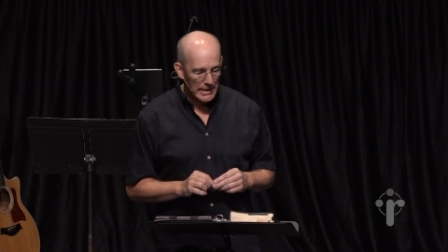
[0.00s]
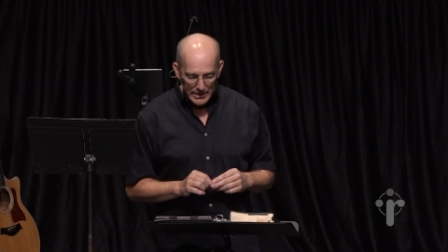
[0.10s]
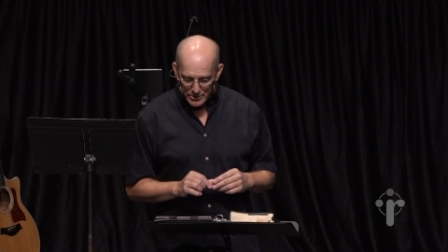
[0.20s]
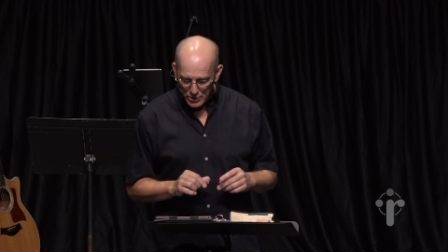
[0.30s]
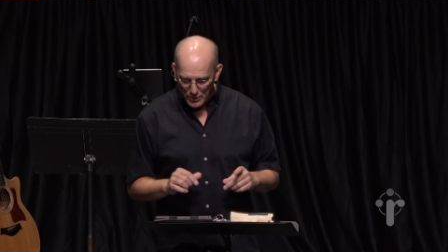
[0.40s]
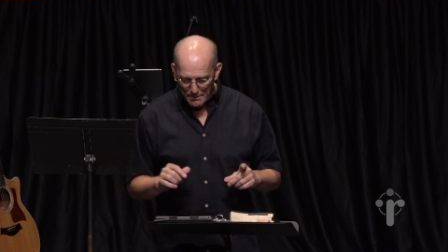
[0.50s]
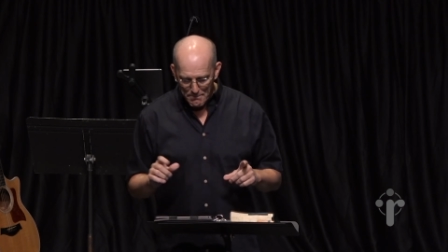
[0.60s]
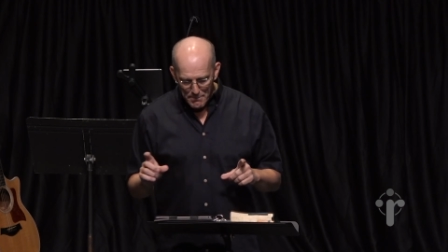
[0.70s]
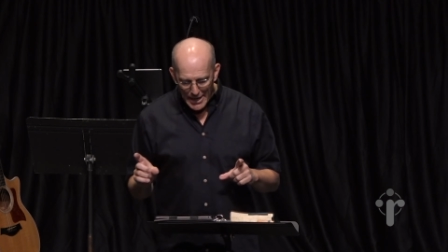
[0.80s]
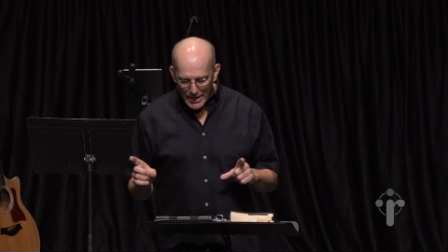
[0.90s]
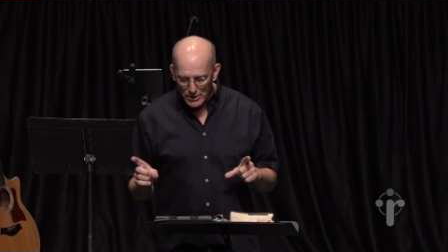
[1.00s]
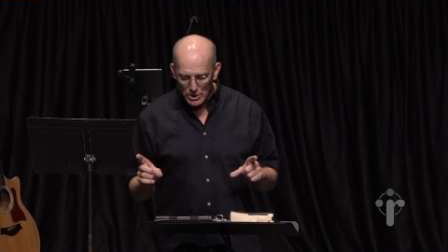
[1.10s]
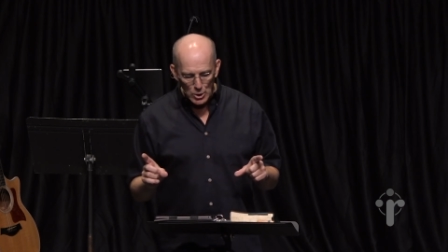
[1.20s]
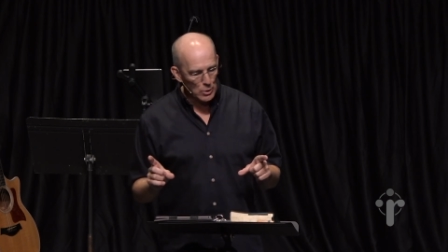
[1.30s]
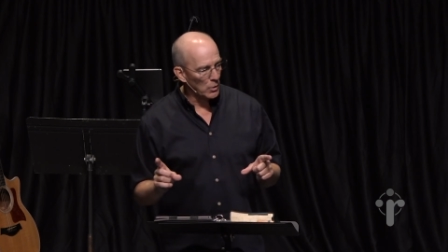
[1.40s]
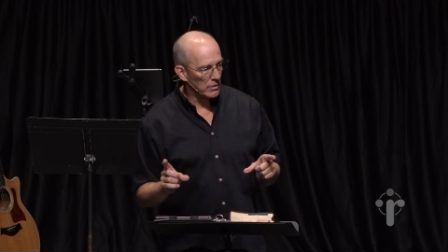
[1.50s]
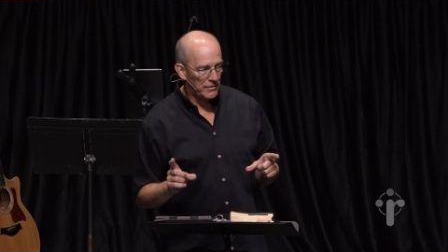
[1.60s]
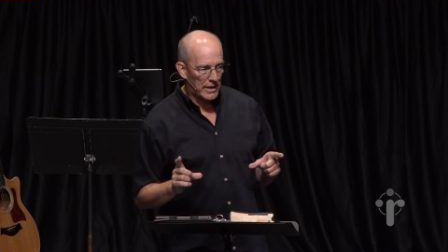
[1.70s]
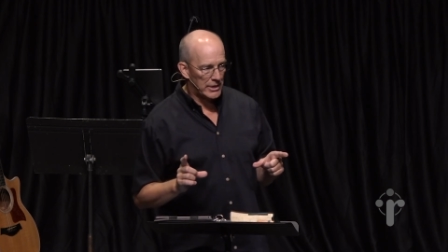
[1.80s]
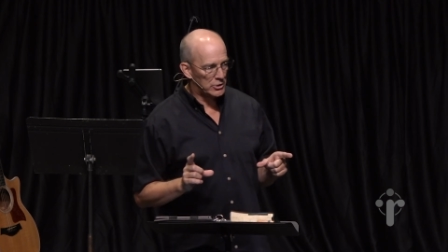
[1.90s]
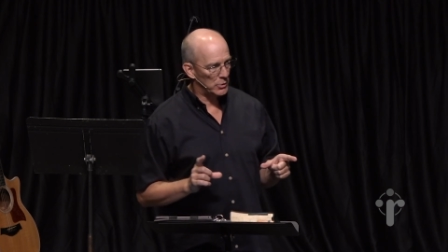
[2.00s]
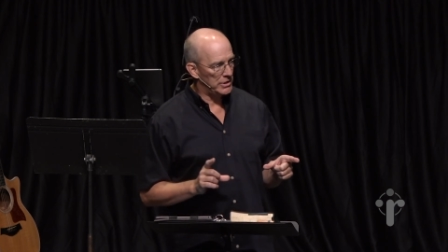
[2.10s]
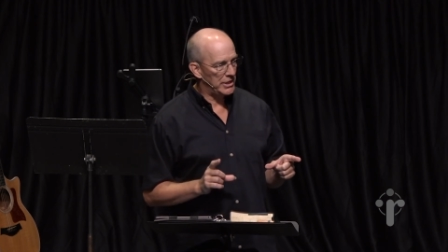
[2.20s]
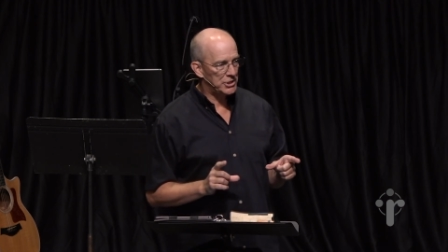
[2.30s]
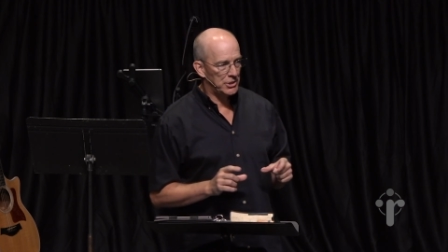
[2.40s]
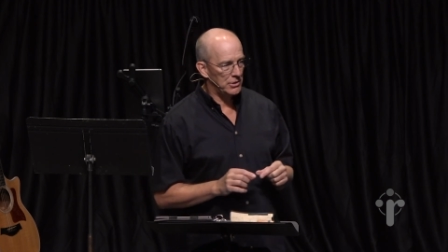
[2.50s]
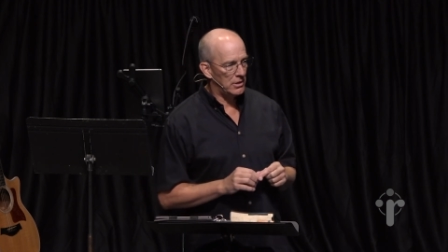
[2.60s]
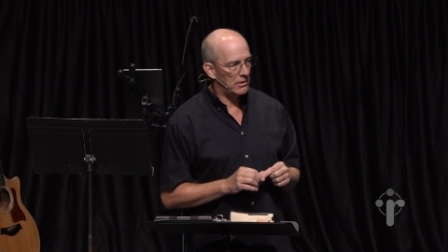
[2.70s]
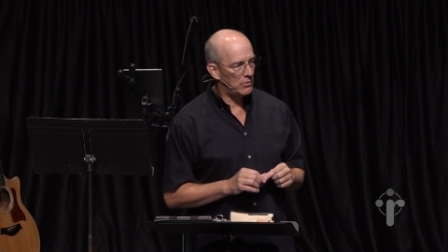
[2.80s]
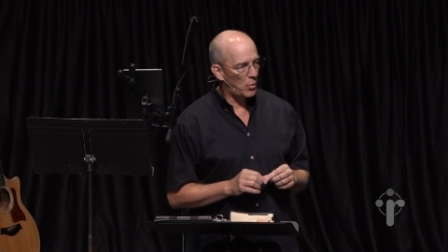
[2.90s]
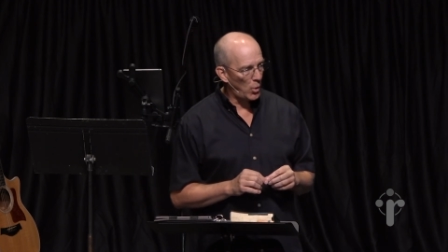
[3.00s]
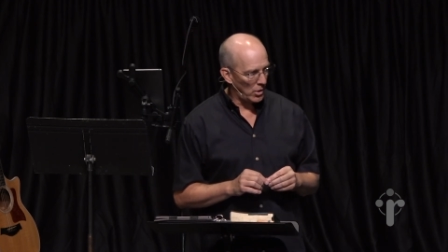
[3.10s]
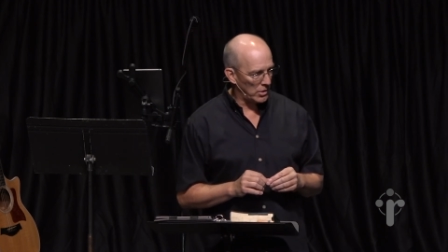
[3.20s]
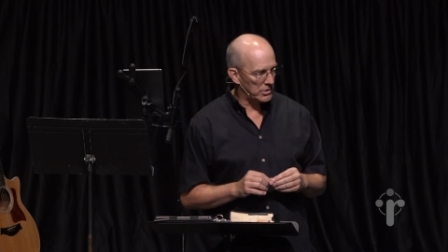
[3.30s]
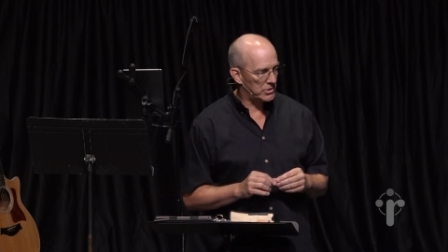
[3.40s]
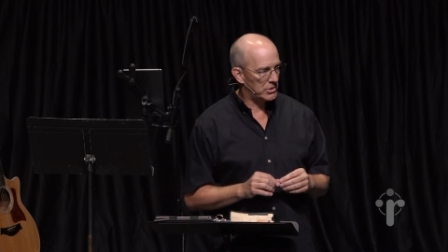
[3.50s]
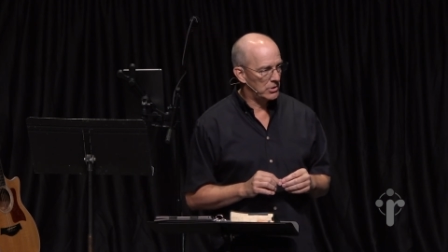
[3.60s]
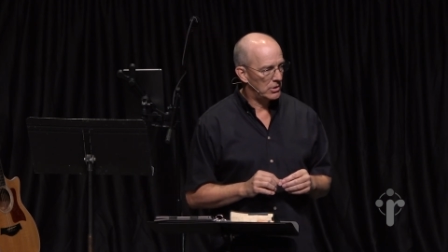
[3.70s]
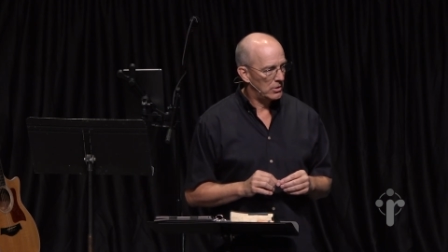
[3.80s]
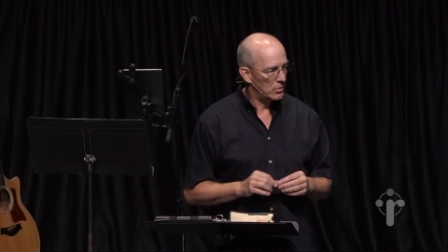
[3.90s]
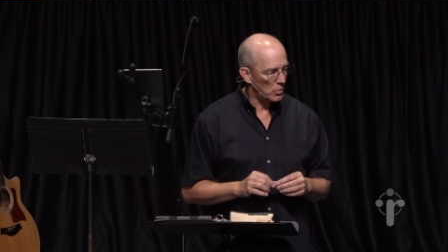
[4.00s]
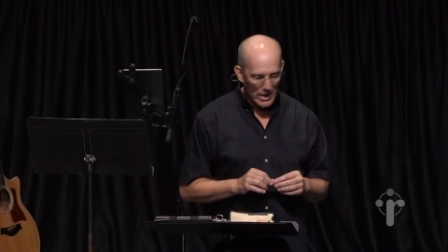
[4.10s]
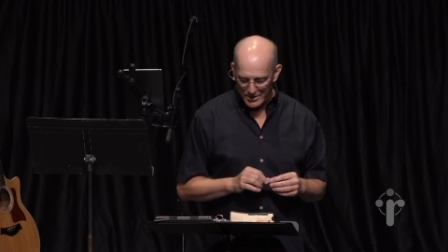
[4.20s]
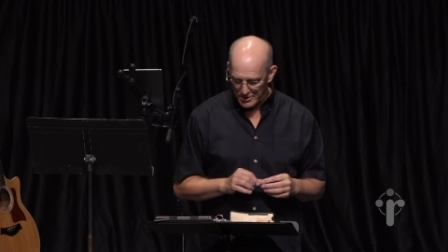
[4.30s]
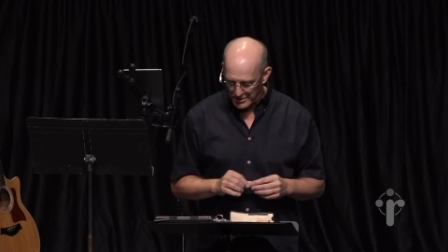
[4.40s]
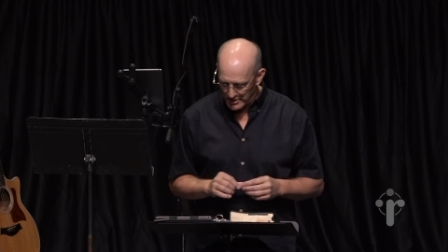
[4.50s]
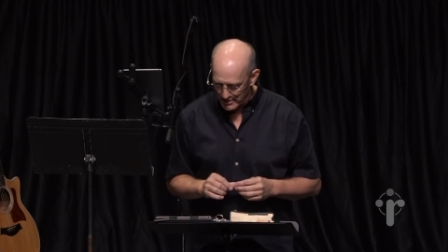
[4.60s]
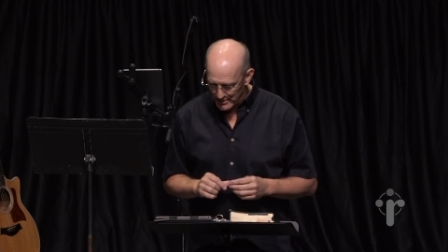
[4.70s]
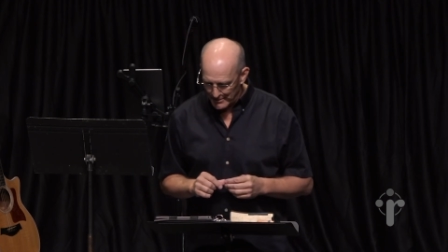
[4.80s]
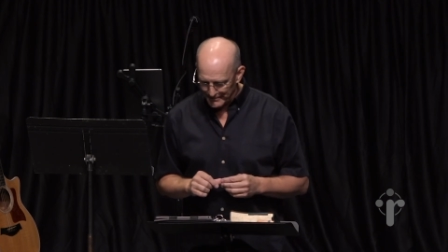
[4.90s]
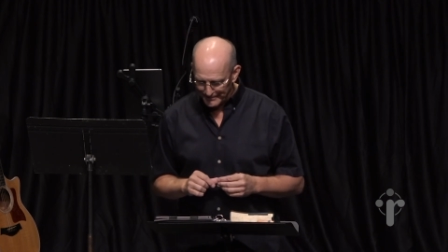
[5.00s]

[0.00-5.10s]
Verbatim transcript: into a man-glorifying tradition of works righteousness.